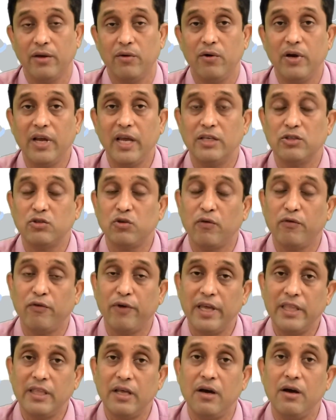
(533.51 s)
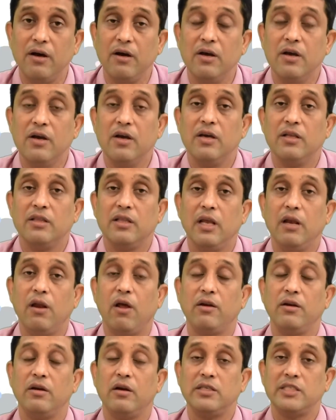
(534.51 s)
Okay. So, whether the
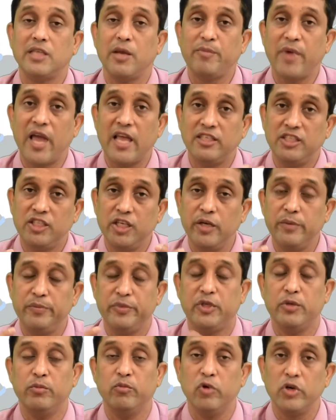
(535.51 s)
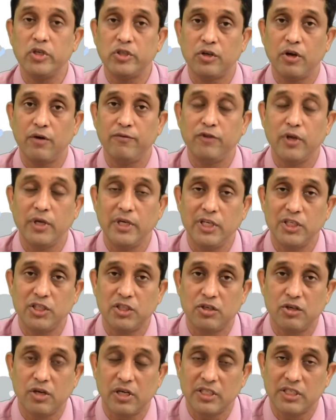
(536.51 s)
learners have achieved most of the
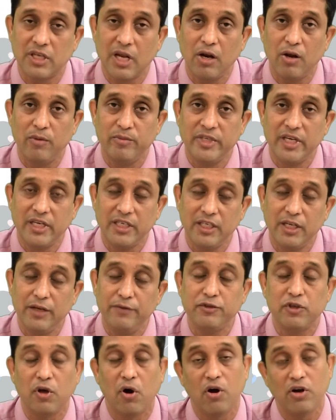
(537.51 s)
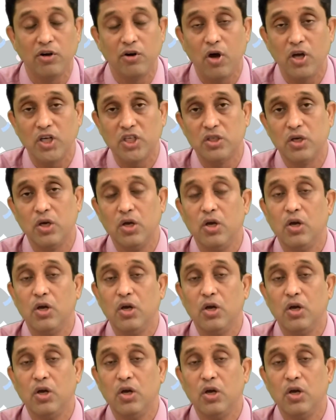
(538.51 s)
instructional objectives or not,